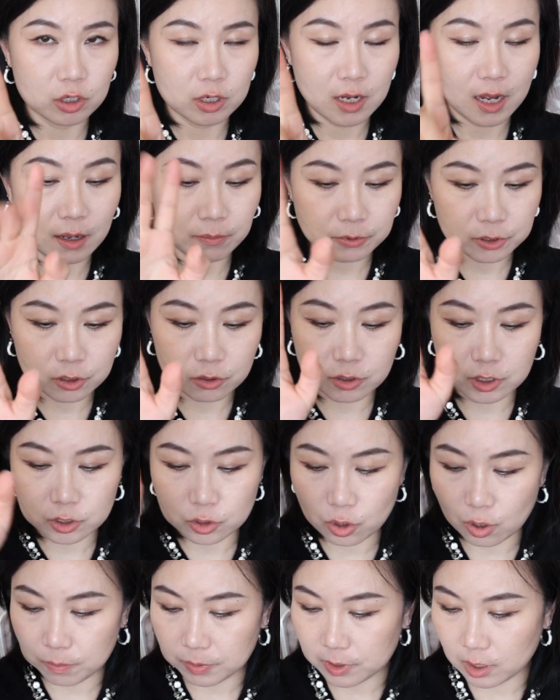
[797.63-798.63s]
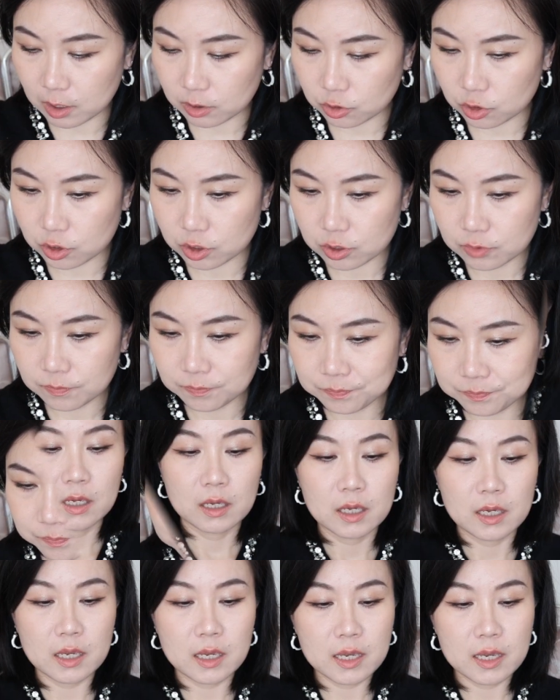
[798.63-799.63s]
Absolutely top notch.
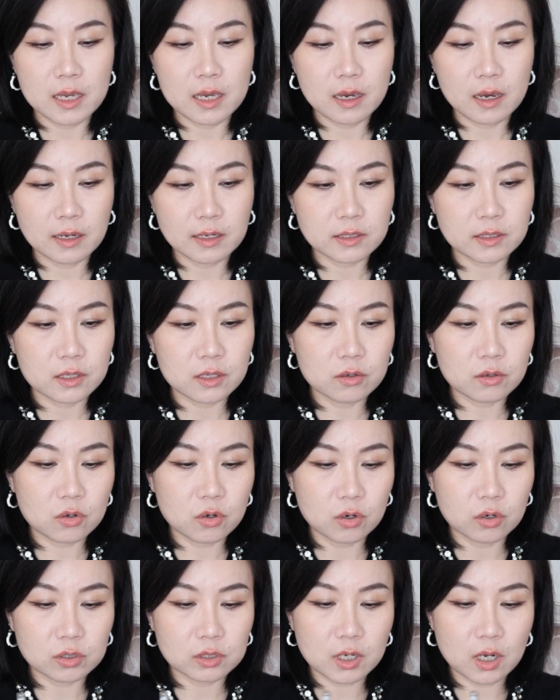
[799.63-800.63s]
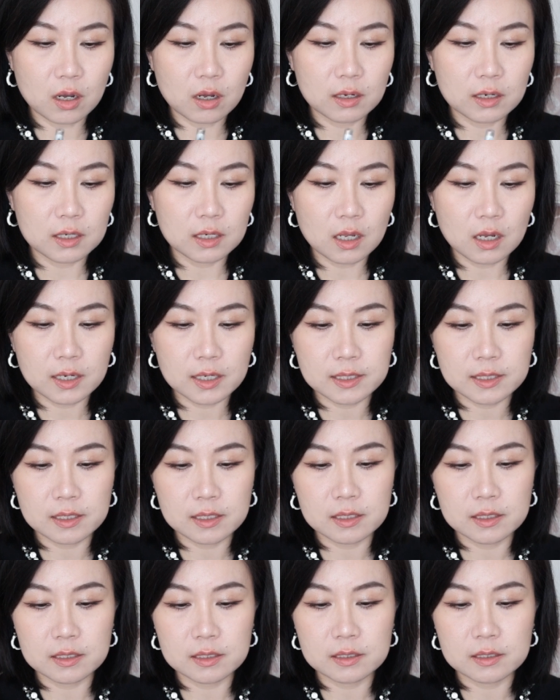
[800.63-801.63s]
In here, I still got
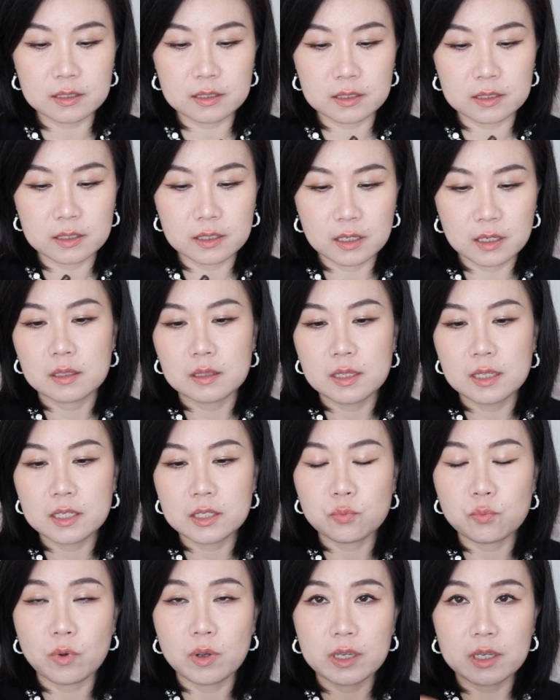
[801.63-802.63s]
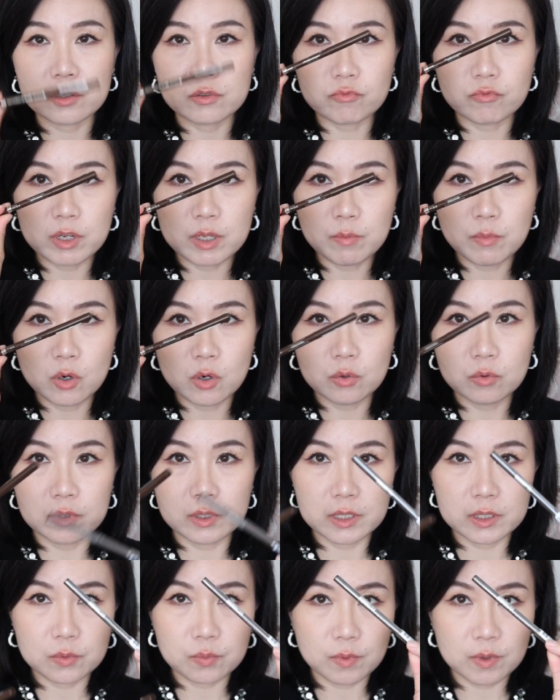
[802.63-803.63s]
eyeliners. This one is Rimmel,
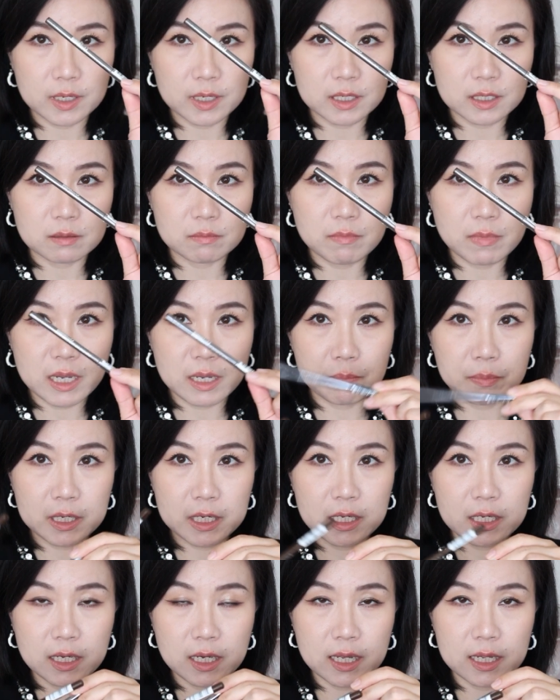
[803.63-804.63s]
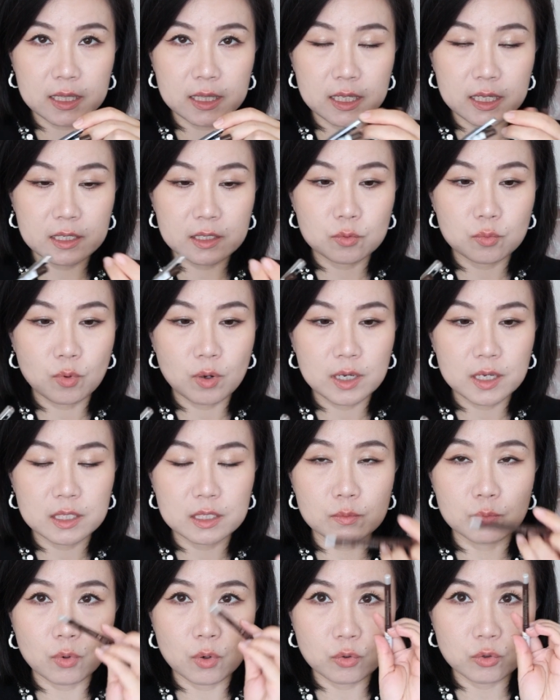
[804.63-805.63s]
this one is Maybelline, and this one
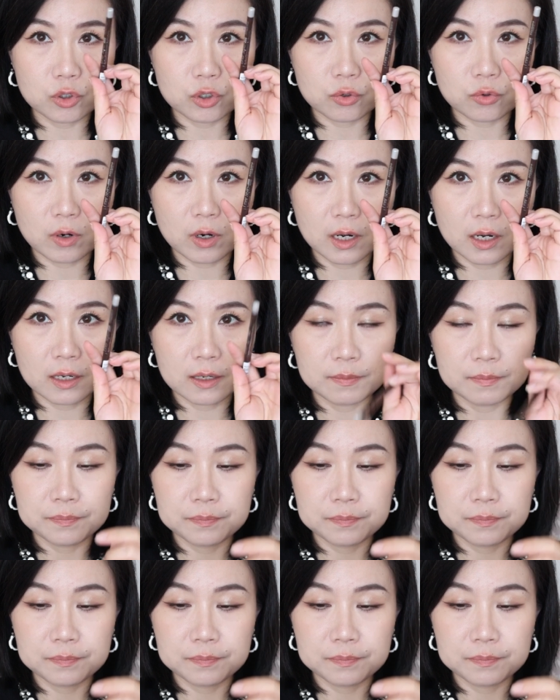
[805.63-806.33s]
is Bonjour.